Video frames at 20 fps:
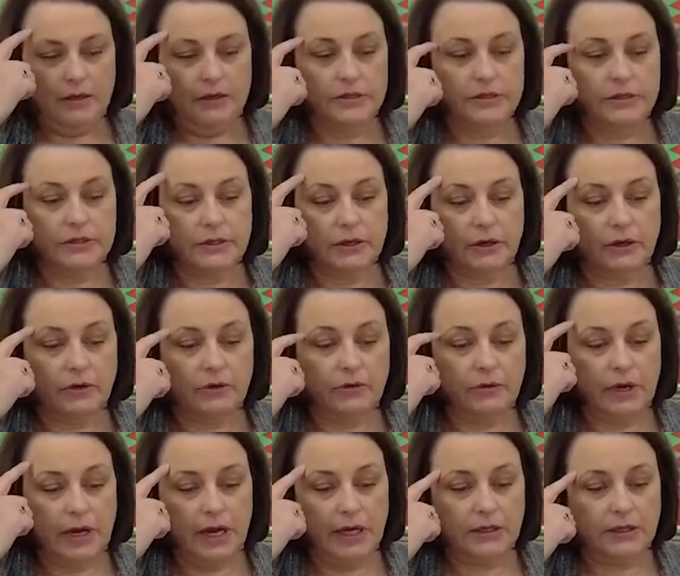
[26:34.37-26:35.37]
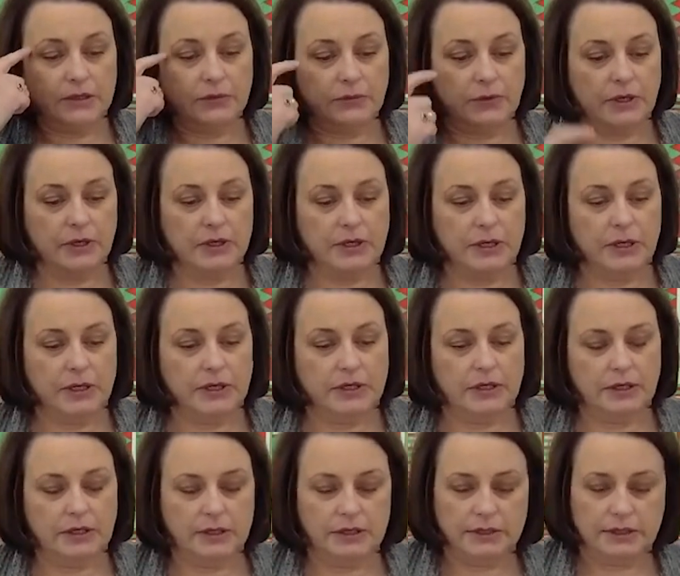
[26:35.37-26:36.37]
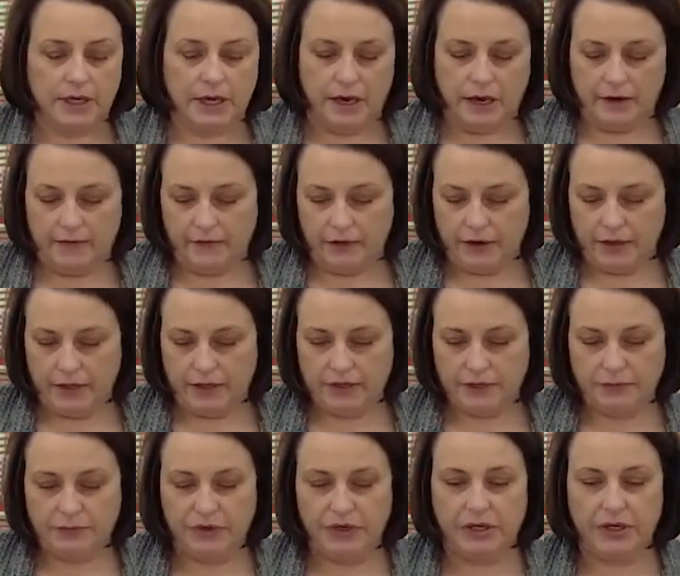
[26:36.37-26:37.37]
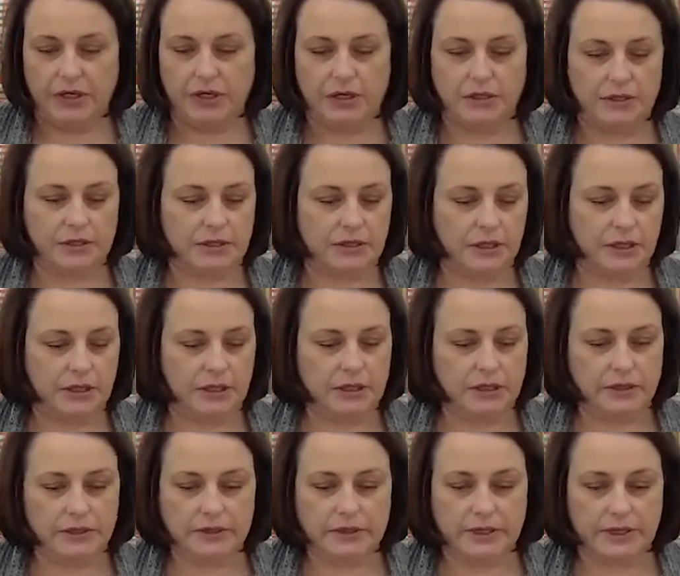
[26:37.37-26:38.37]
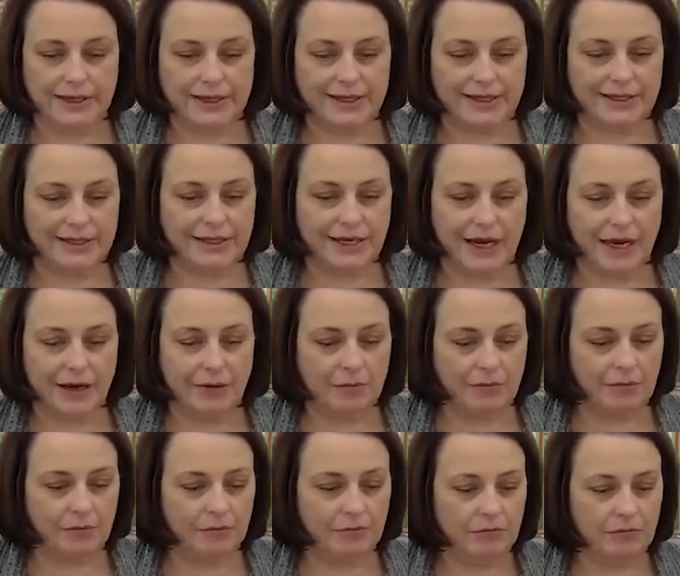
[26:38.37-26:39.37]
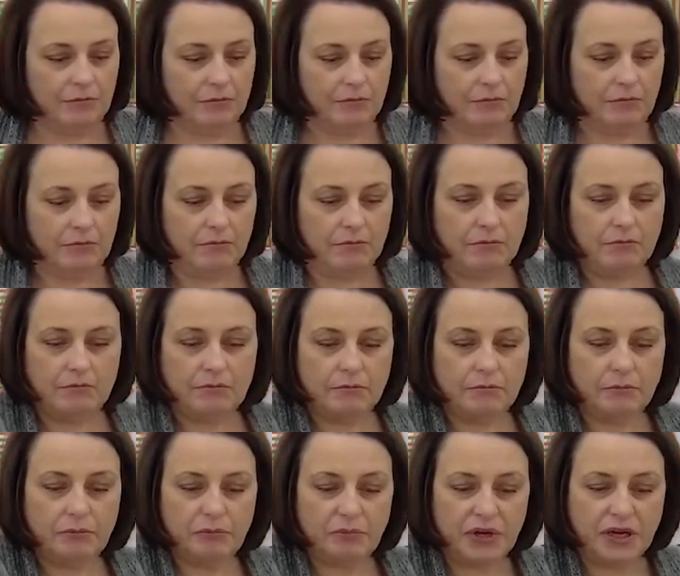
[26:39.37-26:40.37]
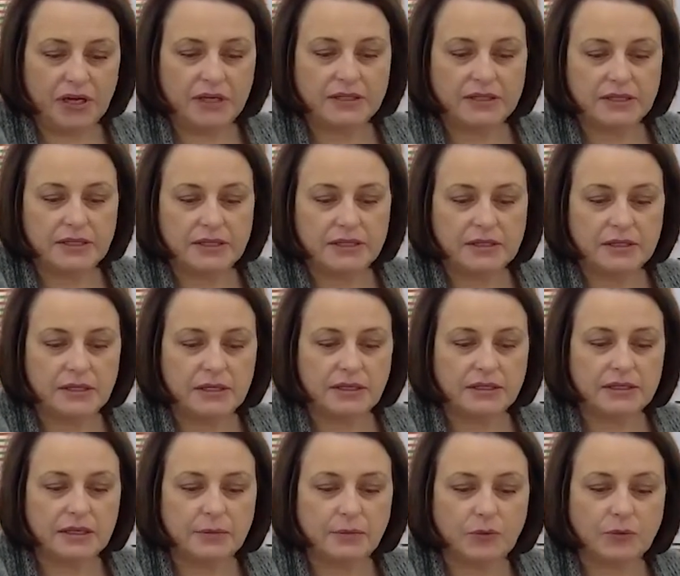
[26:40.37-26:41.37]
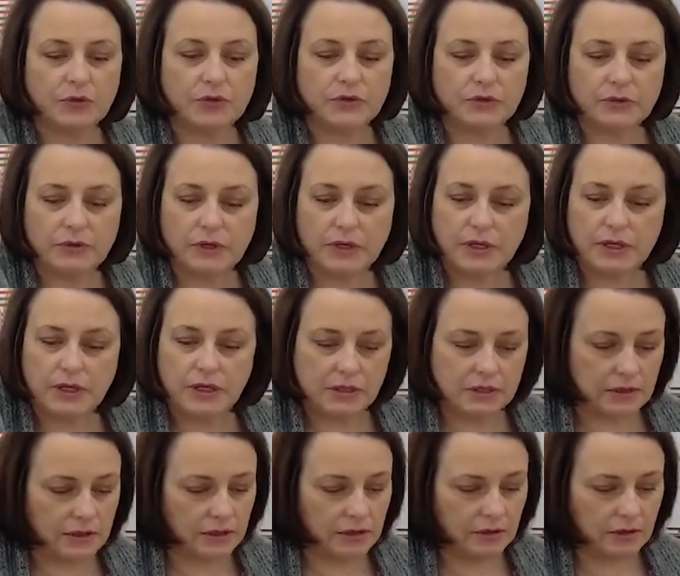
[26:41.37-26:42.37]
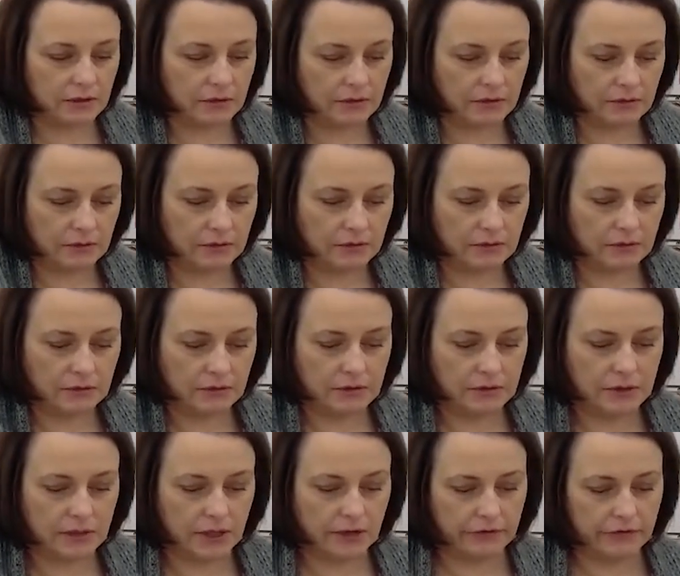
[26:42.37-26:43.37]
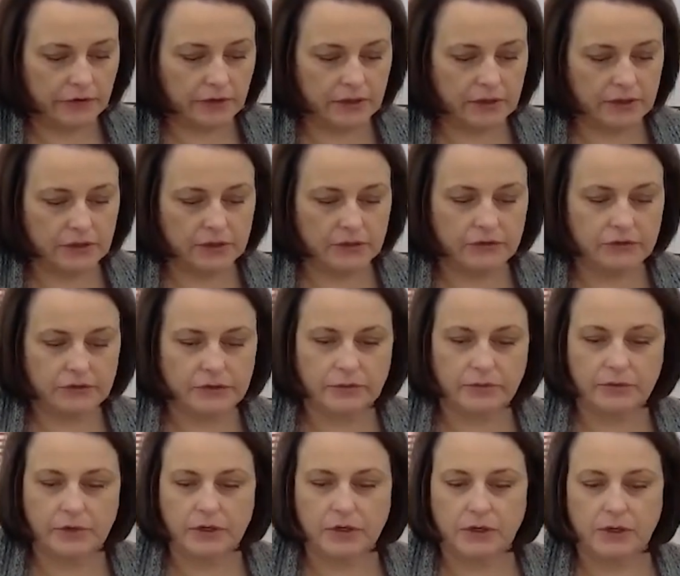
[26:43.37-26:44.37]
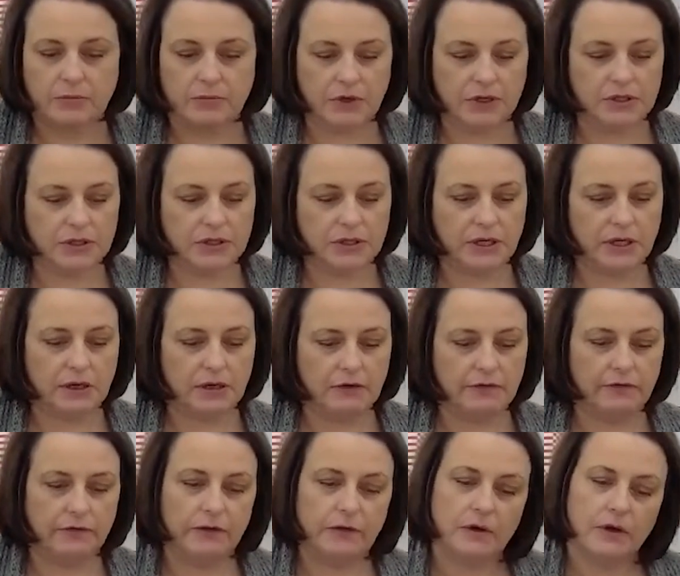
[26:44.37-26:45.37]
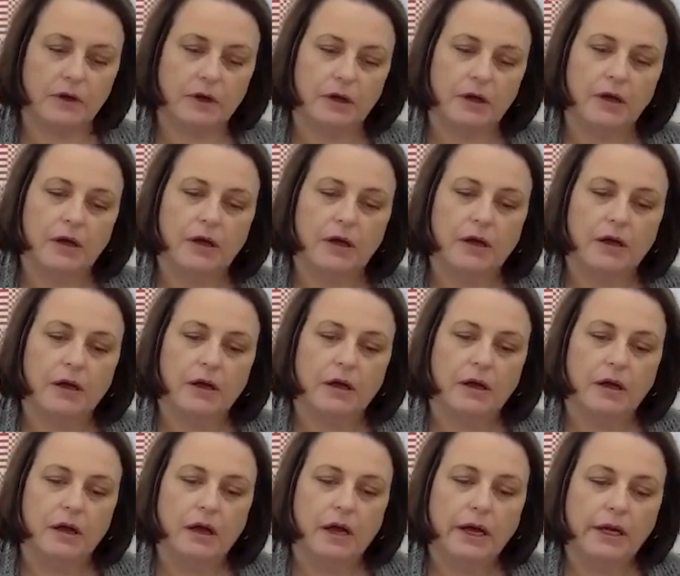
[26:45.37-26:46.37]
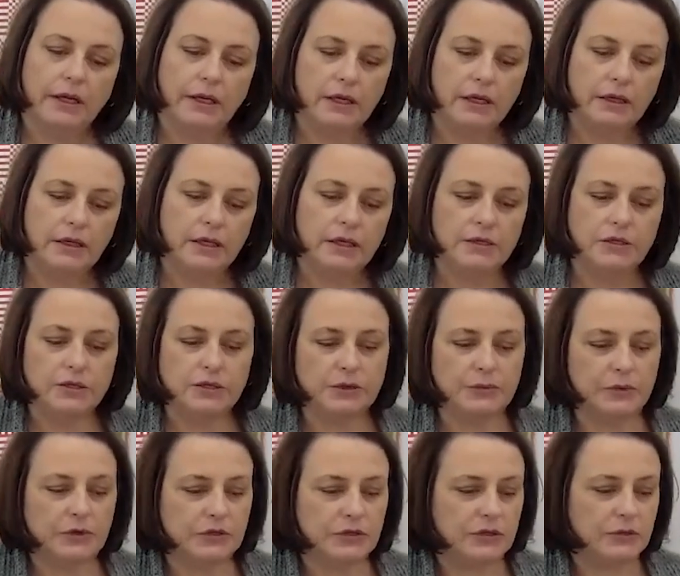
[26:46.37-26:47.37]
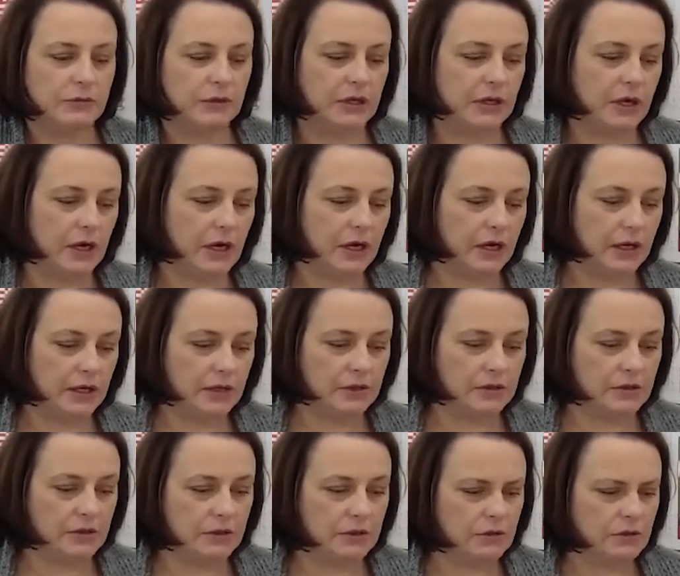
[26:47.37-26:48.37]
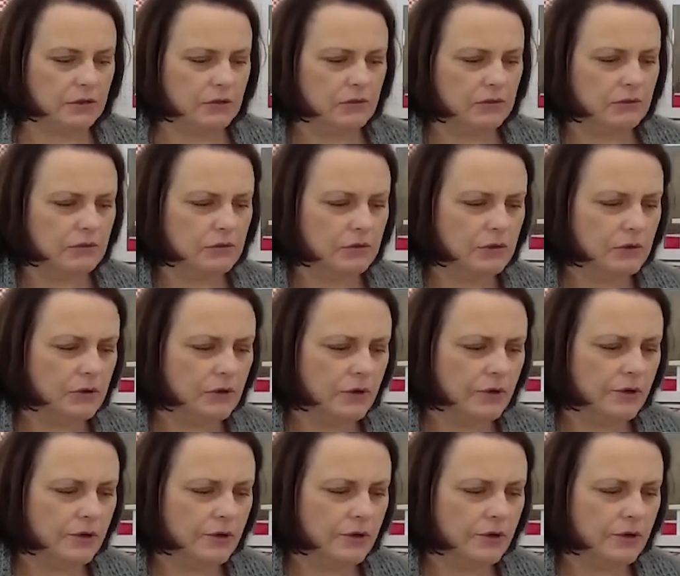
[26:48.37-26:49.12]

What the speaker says: So next one is having us piece is the same pieces, except we're doing these little, did I forget to do something? I must have. I did. These are supposed to be cut into